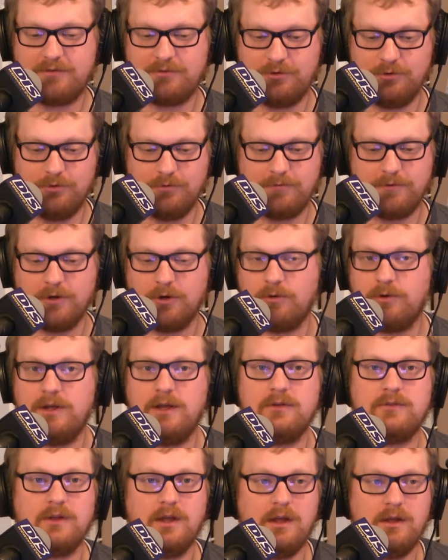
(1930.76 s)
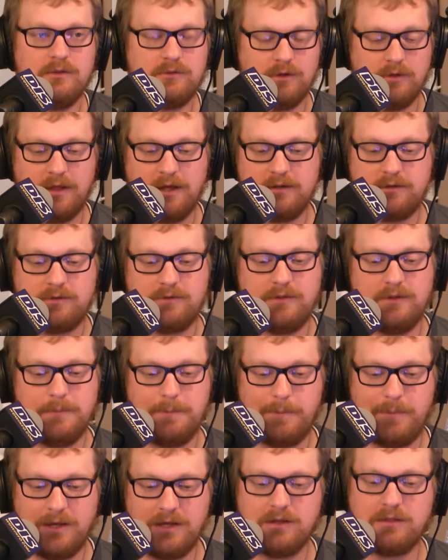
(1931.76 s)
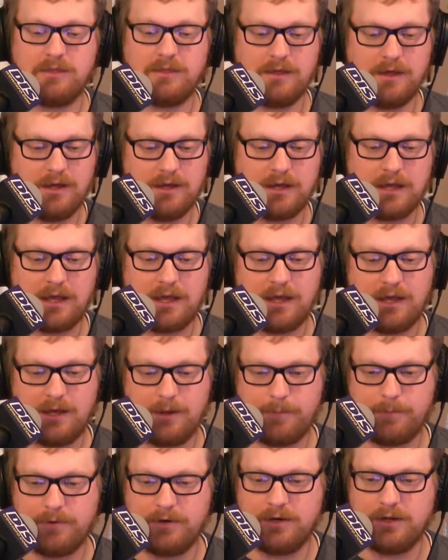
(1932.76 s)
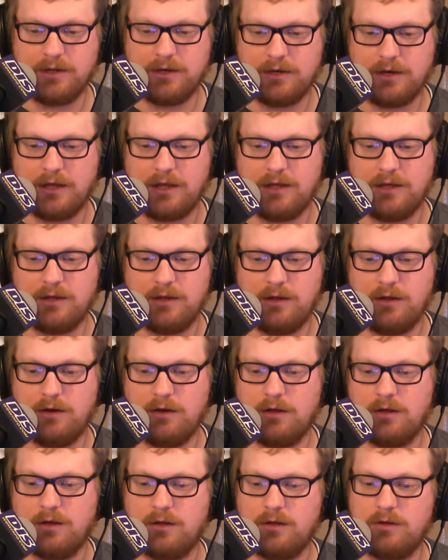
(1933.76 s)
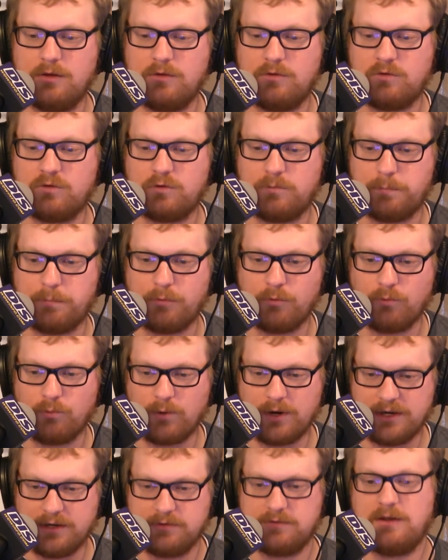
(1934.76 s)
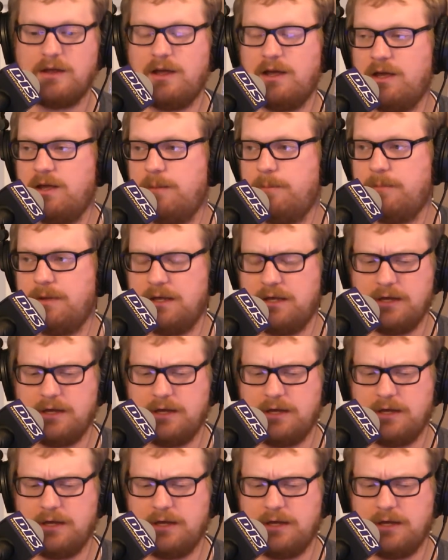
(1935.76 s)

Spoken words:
Too Furious. So that's the big thing happening in springtime.